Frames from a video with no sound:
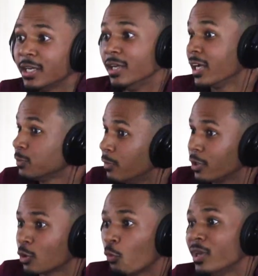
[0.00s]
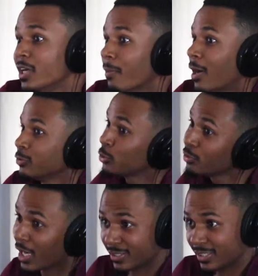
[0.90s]
The next month we did about two
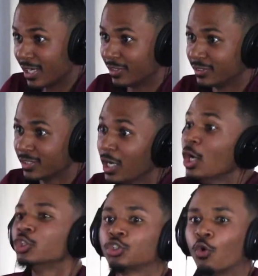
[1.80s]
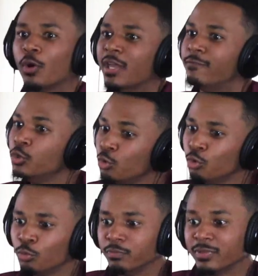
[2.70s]
thousand dollars. Mm. So if
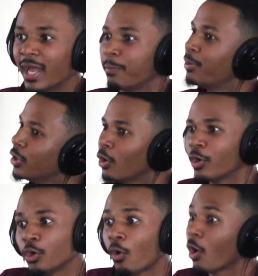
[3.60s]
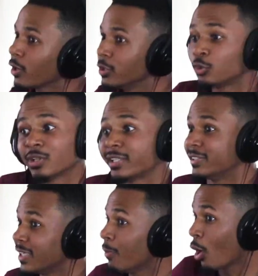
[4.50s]
you like putting all your heart into it, like
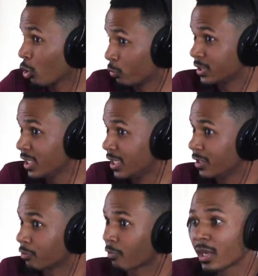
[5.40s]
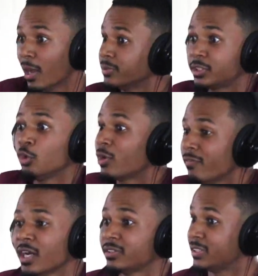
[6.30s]
the same heart was in it, right? I'm still
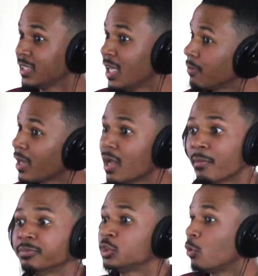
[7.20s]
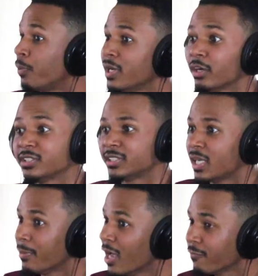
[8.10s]
giving out the same game. I'm still putting out the
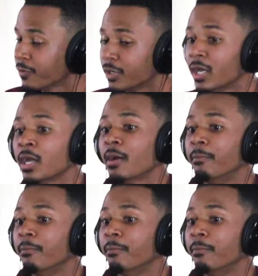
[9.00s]
same effort.